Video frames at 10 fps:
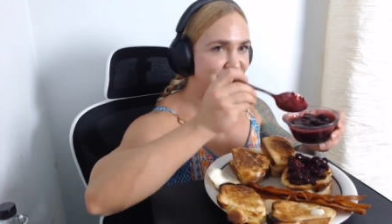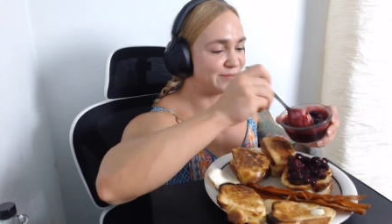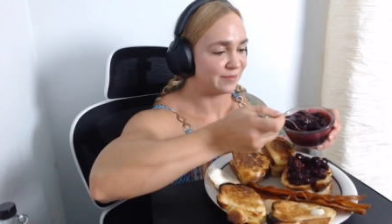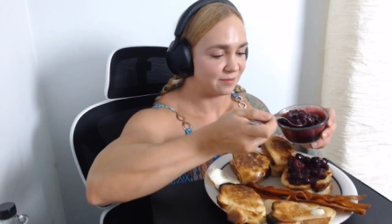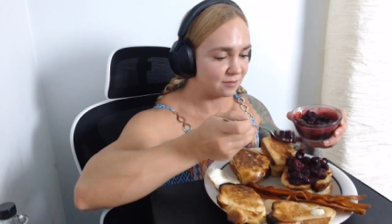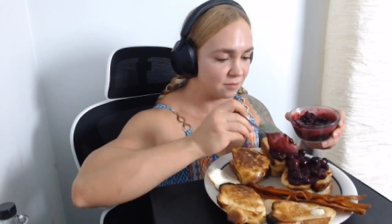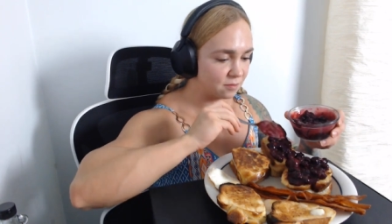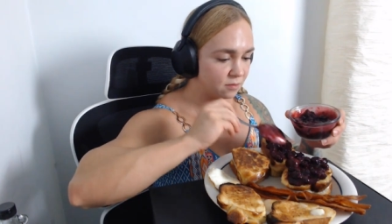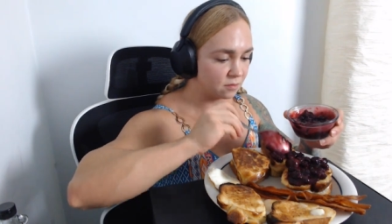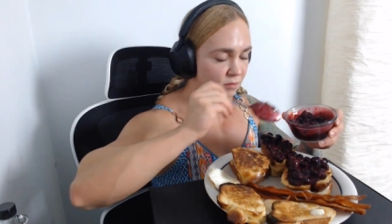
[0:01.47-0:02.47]
Welcome
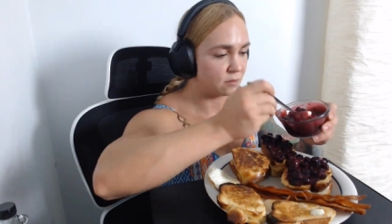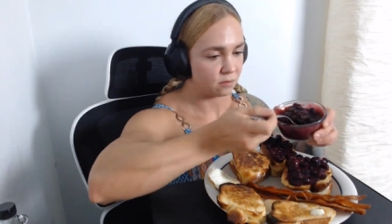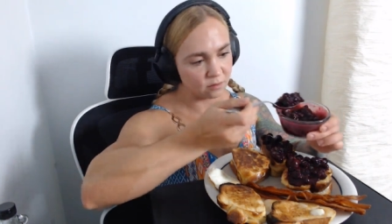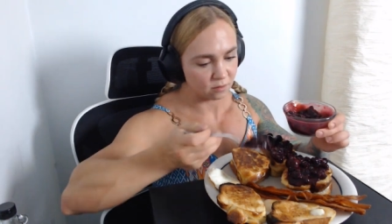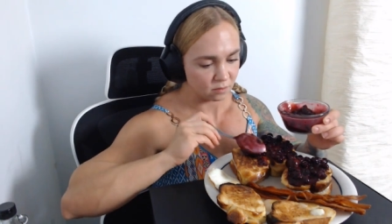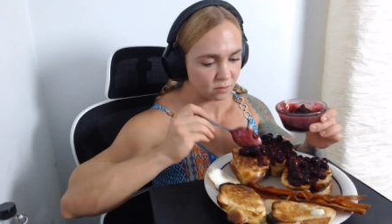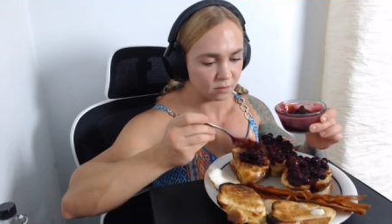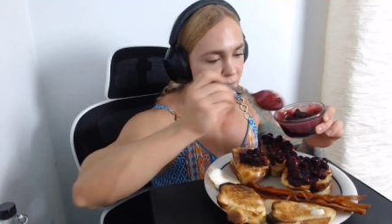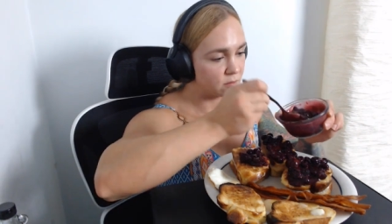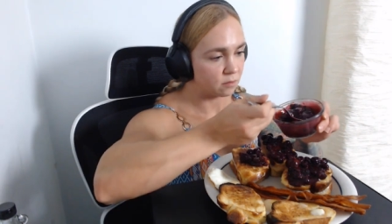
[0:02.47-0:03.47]
back, my
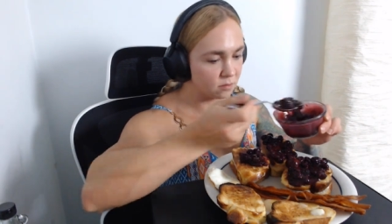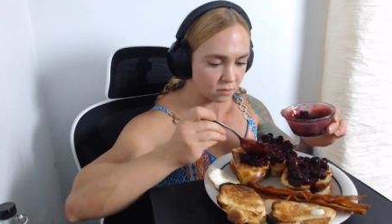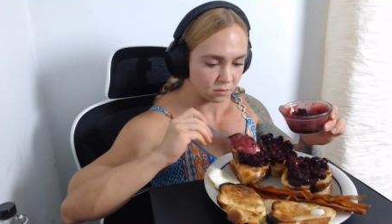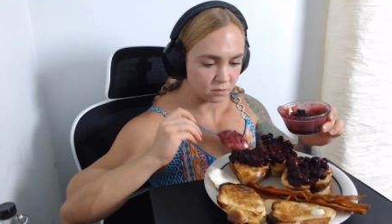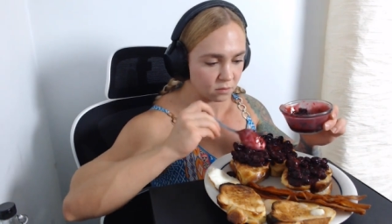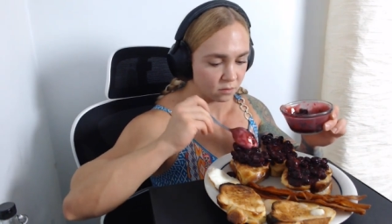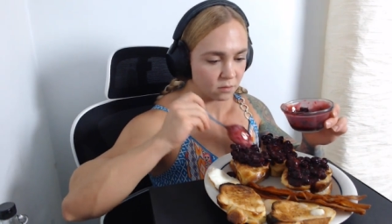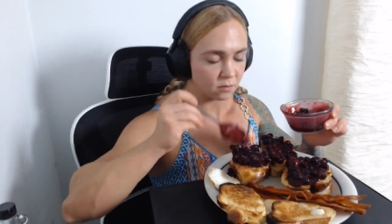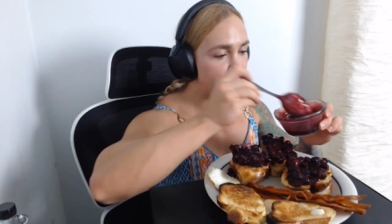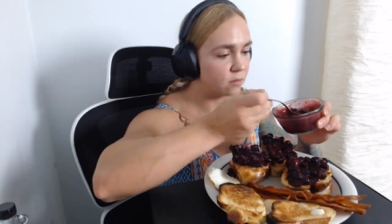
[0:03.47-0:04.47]
friend. So
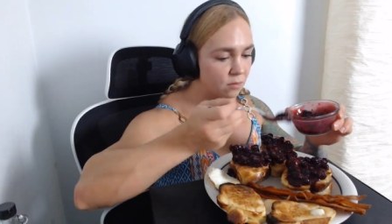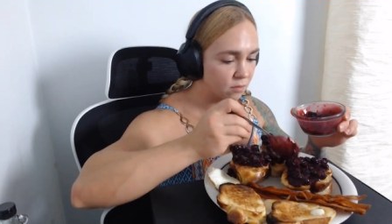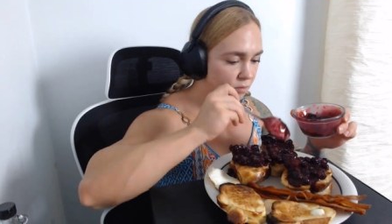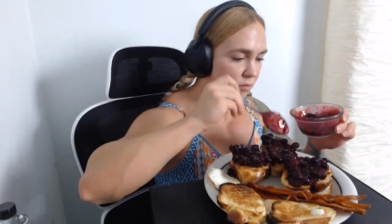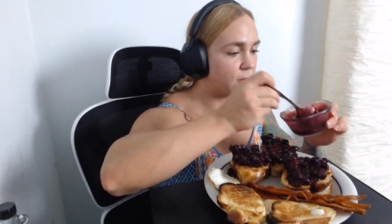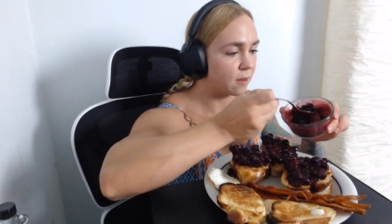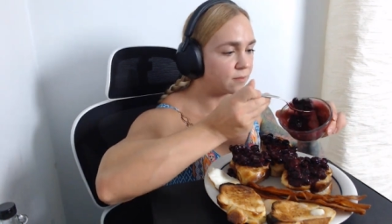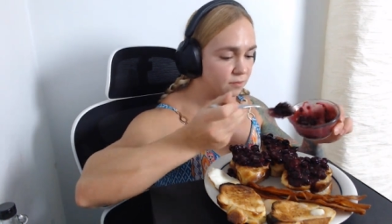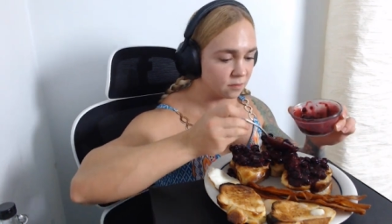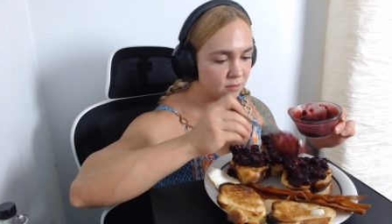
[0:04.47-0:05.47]
here, I'm going to
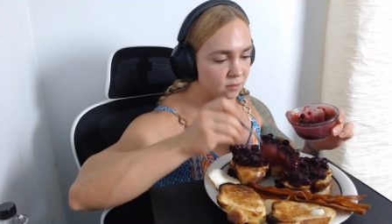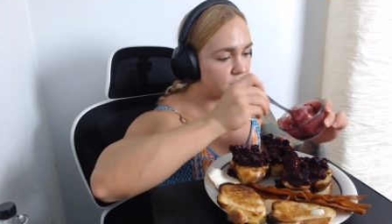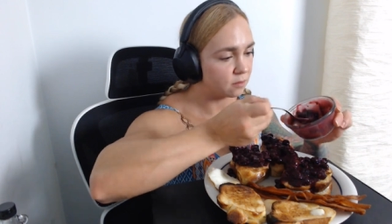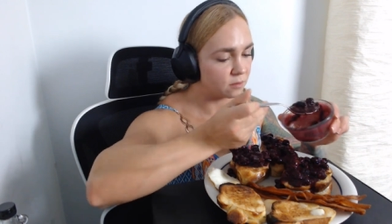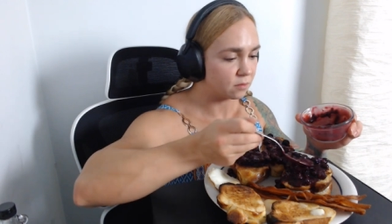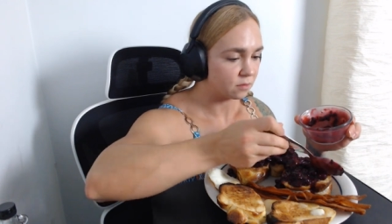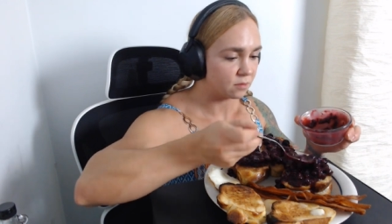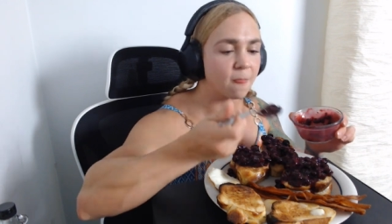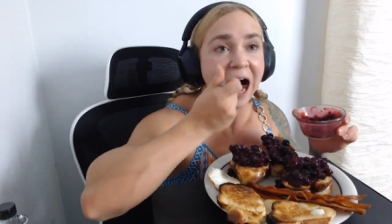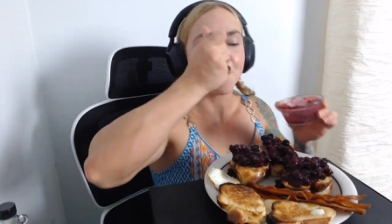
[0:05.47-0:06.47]
walk you through my
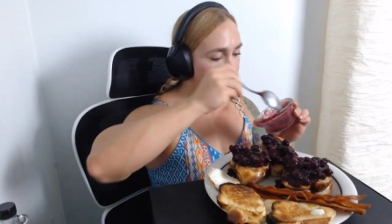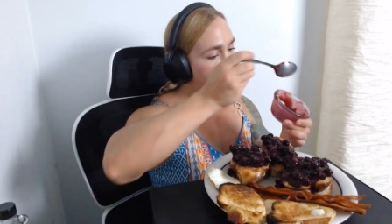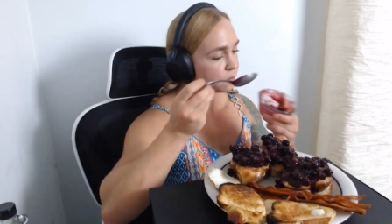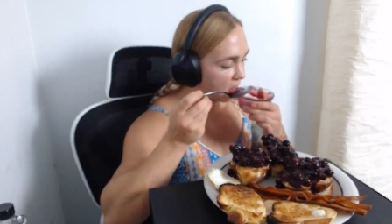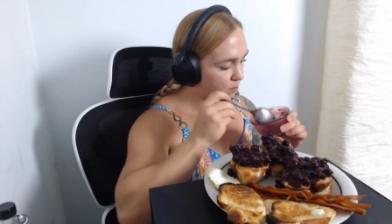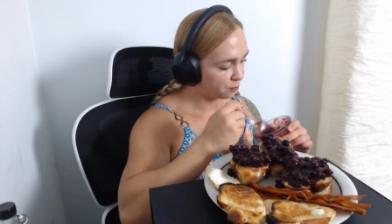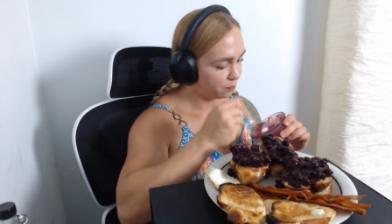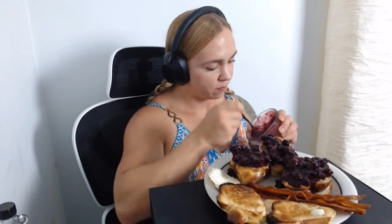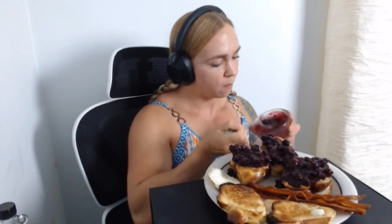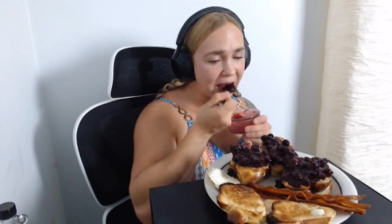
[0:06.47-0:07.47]
cheat meal
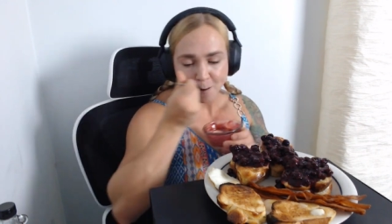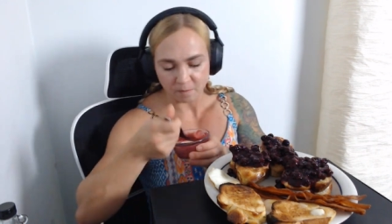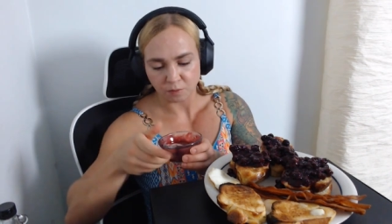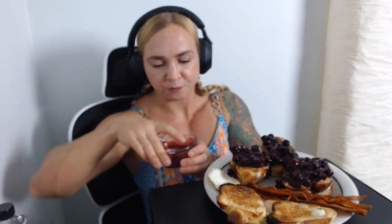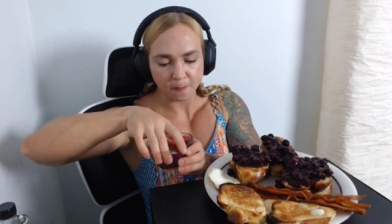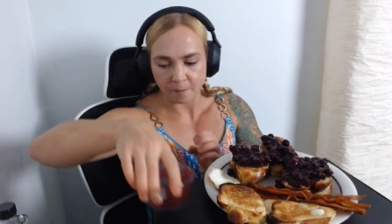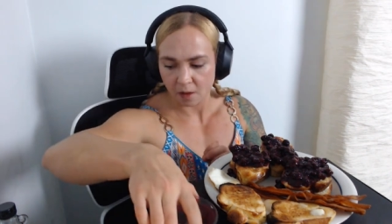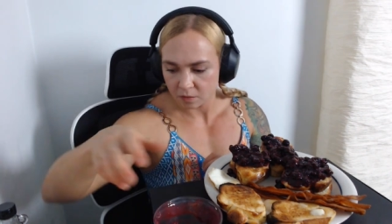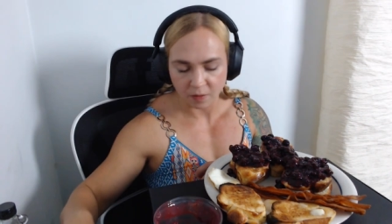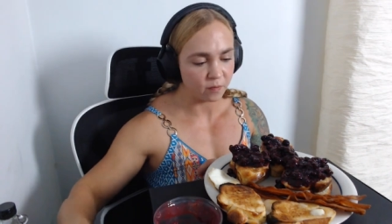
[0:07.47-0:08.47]
as
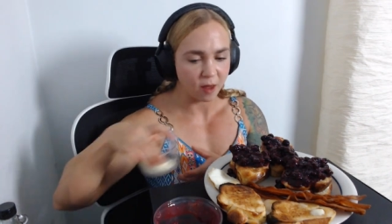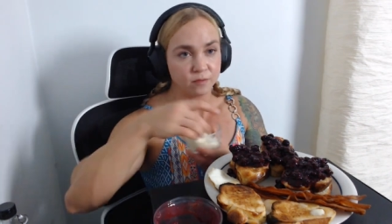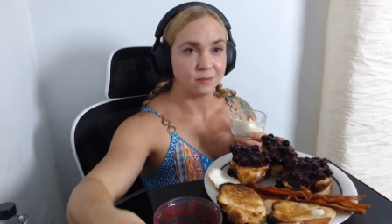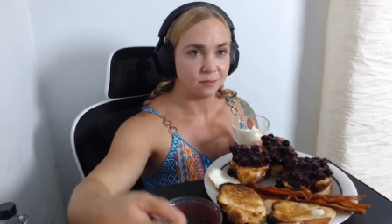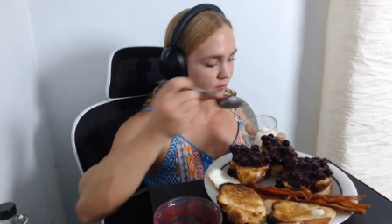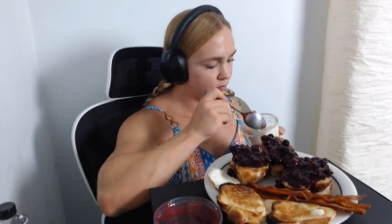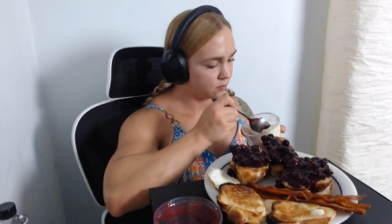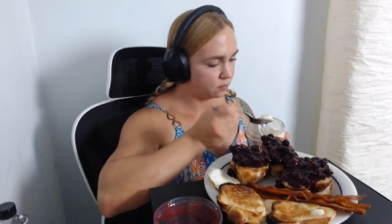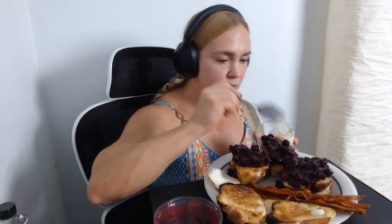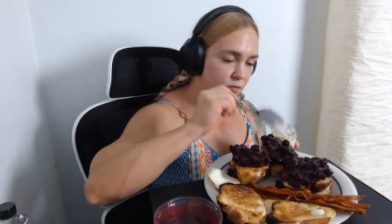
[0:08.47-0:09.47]
an aspiring
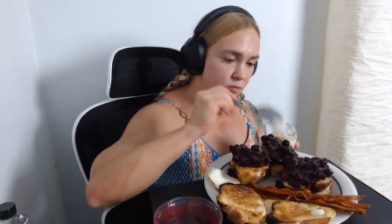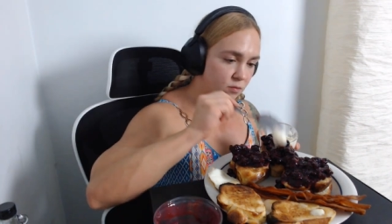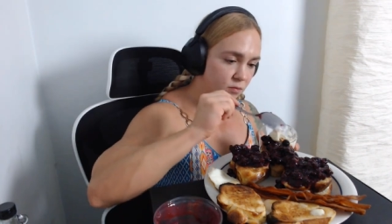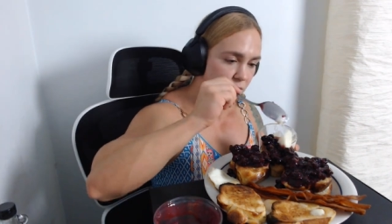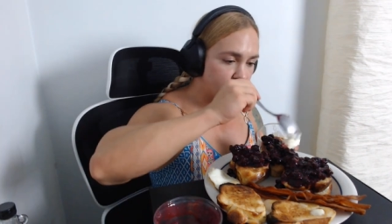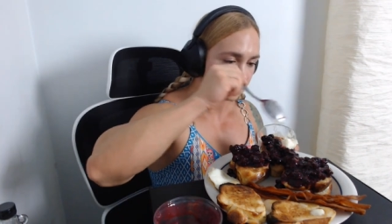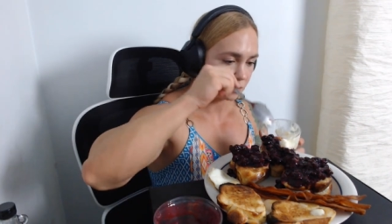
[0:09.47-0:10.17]
female bodybuilder.